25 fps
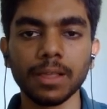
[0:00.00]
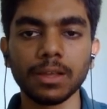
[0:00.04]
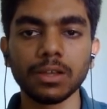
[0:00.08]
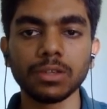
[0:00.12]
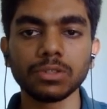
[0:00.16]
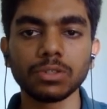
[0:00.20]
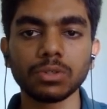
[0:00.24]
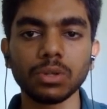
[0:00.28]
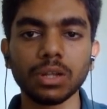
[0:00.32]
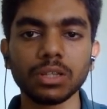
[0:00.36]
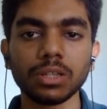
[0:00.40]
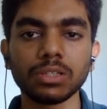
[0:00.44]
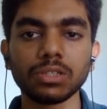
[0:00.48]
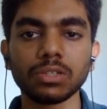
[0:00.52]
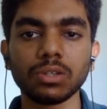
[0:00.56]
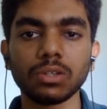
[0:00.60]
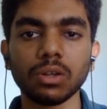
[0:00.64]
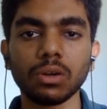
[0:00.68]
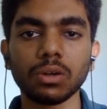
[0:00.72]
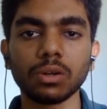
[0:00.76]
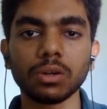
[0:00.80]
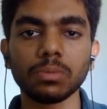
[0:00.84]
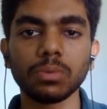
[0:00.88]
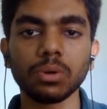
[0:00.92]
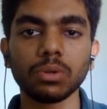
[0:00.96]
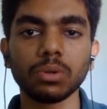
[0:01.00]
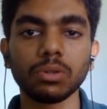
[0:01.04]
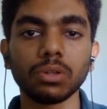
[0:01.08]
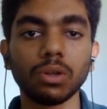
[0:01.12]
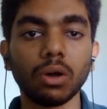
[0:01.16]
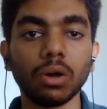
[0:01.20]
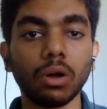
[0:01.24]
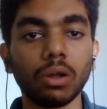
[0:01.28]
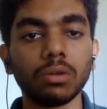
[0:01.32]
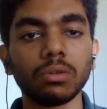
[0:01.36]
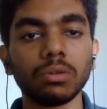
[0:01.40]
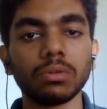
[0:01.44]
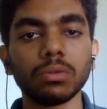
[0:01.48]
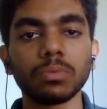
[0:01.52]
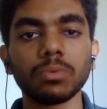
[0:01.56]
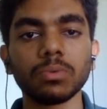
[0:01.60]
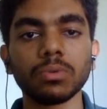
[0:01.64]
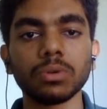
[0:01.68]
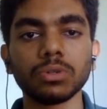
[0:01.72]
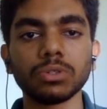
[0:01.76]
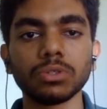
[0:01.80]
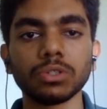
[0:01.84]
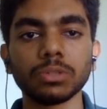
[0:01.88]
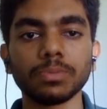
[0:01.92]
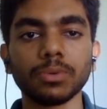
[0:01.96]
So let's talk about the
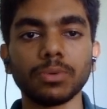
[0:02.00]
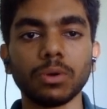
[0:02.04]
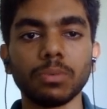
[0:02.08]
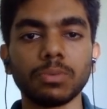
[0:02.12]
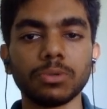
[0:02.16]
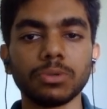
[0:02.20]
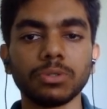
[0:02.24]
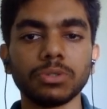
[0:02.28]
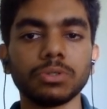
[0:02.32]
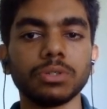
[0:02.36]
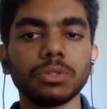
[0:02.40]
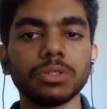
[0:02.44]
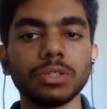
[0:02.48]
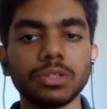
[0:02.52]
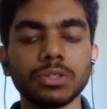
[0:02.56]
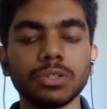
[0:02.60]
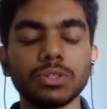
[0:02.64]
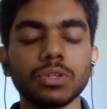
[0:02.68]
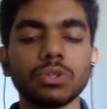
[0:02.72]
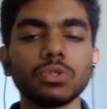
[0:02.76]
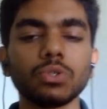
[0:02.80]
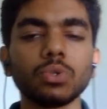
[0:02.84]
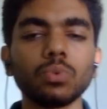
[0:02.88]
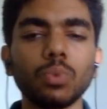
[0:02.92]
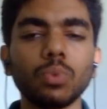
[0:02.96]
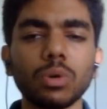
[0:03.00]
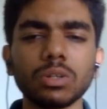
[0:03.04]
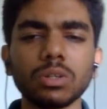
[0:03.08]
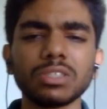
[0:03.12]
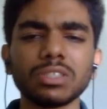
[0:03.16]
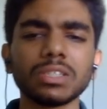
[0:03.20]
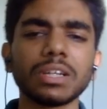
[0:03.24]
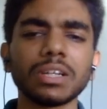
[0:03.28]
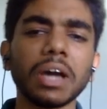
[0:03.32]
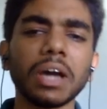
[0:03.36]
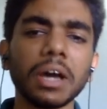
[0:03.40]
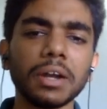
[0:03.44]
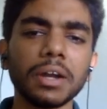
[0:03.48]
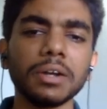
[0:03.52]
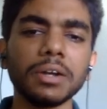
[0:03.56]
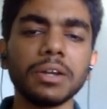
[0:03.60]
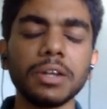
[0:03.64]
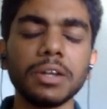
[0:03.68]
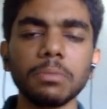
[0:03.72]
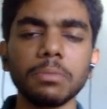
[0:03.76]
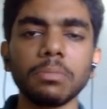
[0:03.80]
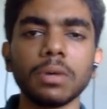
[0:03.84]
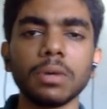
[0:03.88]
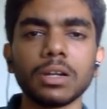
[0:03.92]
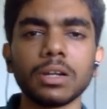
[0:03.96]
entrepreneurship opportunities. So what is the current
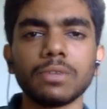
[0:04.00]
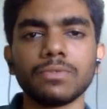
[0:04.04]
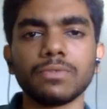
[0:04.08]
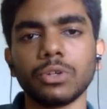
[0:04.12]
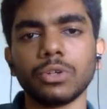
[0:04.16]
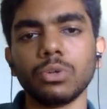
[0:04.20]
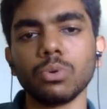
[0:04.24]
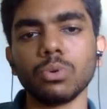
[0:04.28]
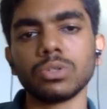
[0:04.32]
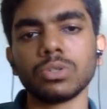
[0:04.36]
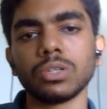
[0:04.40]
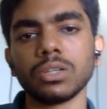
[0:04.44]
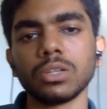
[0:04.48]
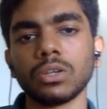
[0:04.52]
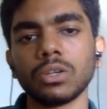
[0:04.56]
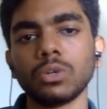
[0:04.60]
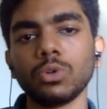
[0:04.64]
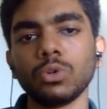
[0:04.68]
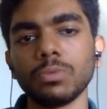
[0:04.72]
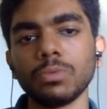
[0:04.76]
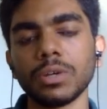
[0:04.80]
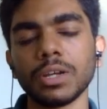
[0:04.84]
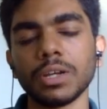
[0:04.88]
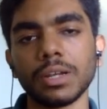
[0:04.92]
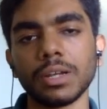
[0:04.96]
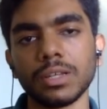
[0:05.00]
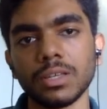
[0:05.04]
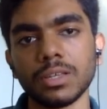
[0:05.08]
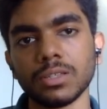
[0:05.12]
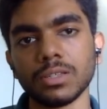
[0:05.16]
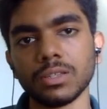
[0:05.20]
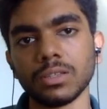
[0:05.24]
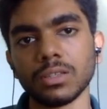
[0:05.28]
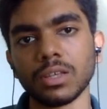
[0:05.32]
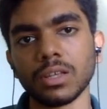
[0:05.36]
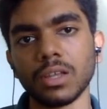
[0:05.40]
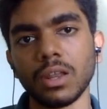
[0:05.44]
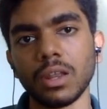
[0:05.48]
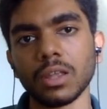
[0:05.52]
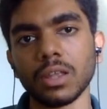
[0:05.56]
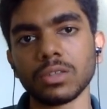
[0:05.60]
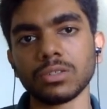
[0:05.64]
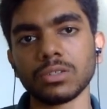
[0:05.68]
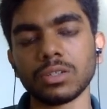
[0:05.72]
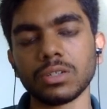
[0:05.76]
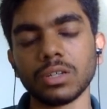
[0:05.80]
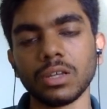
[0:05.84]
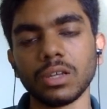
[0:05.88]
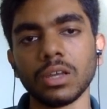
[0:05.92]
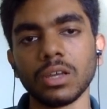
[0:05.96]
demand for using Kubernetes in the
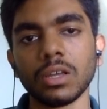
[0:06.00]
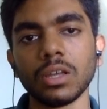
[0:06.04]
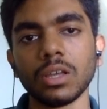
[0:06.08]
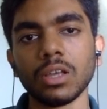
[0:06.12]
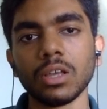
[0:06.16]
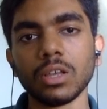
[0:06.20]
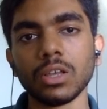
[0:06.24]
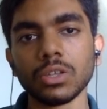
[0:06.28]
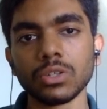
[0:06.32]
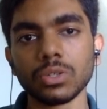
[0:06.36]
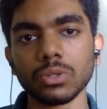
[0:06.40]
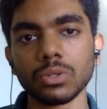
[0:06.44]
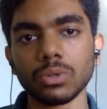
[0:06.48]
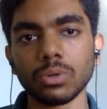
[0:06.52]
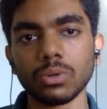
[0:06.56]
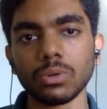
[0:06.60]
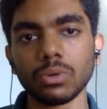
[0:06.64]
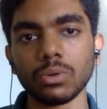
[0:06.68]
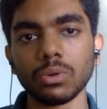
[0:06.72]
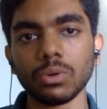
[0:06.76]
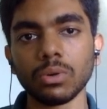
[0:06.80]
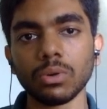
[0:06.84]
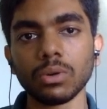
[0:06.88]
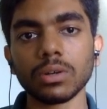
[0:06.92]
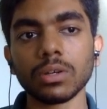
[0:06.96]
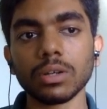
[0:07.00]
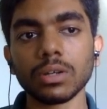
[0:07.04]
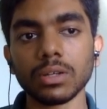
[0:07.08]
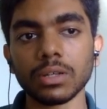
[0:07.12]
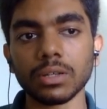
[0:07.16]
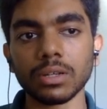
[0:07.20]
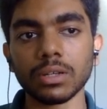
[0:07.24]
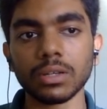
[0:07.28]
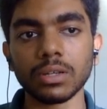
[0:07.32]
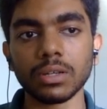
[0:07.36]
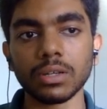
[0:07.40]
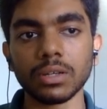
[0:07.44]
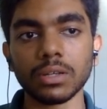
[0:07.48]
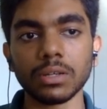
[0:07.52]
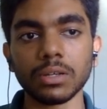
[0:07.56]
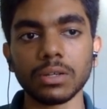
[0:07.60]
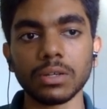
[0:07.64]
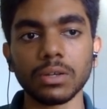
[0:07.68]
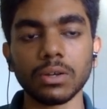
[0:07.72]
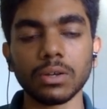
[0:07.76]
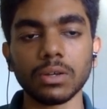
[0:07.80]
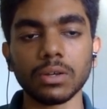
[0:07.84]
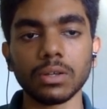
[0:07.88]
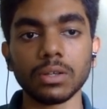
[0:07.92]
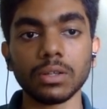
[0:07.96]
industry? So
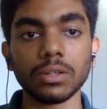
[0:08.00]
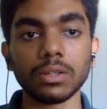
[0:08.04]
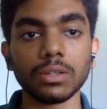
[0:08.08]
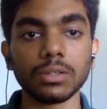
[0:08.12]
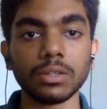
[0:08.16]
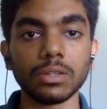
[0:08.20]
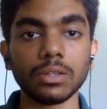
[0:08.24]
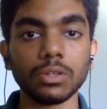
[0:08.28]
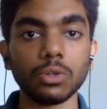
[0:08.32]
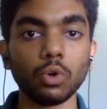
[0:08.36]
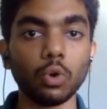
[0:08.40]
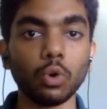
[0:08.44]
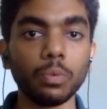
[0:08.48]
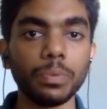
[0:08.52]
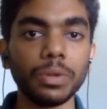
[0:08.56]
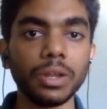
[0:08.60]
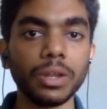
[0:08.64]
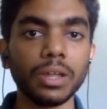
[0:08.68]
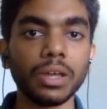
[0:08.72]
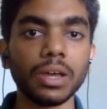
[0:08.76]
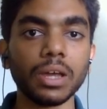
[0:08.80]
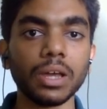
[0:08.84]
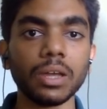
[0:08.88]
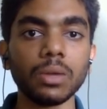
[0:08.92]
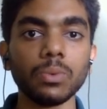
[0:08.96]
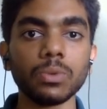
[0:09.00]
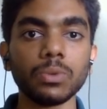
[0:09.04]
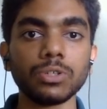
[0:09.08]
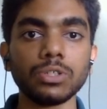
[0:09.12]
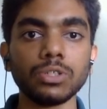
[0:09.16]
OpenAI,